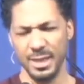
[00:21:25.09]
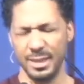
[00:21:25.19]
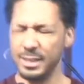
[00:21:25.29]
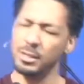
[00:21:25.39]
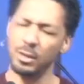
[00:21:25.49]

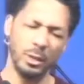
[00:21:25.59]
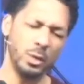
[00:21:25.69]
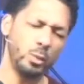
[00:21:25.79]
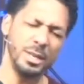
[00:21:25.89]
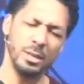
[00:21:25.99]
This is only
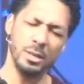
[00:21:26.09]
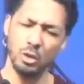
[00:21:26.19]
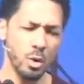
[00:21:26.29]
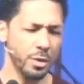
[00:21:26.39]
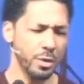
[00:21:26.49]
written
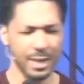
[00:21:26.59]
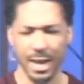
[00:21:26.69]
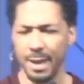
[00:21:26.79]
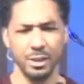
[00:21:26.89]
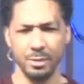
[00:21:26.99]
two other
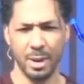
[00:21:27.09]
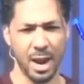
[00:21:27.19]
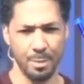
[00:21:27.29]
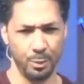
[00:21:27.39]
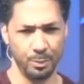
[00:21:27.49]
times in the
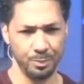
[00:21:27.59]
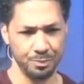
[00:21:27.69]
Bible.